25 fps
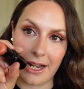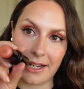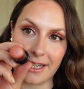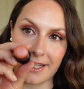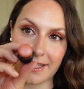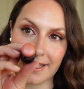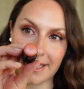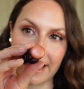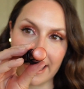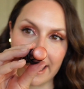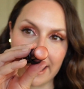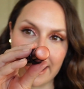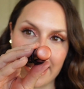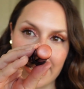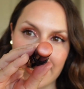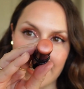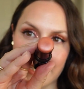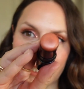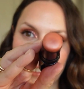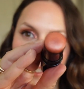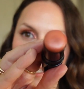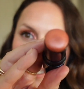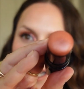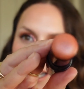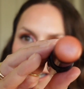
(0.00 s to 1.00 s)
And it's like
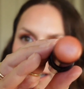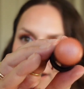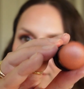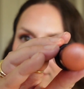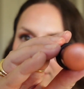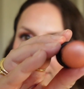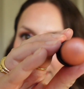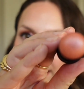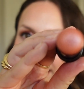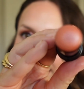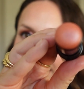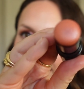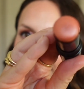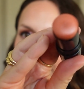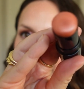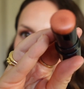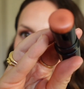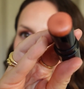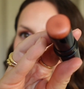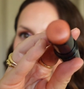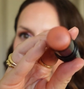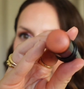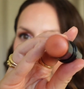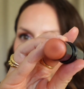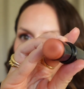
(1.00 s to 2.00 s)
this, it's kind of like
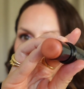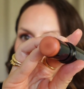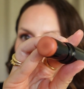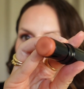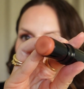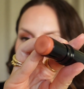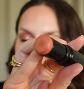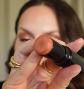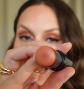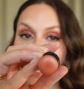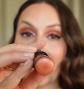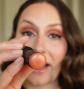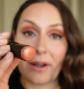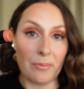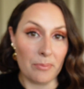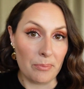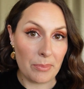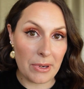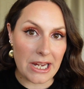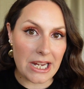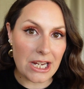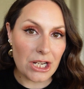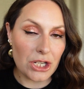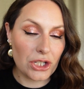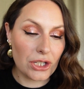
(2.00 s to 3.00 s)
a, again,
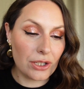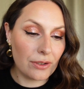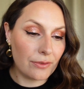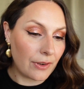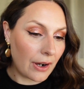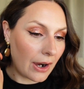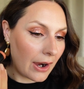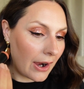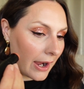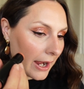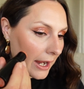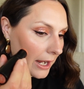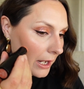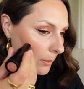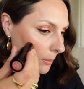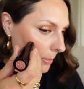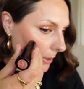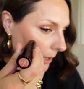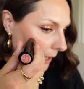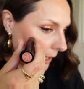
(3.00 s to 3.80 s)
peachy vibe.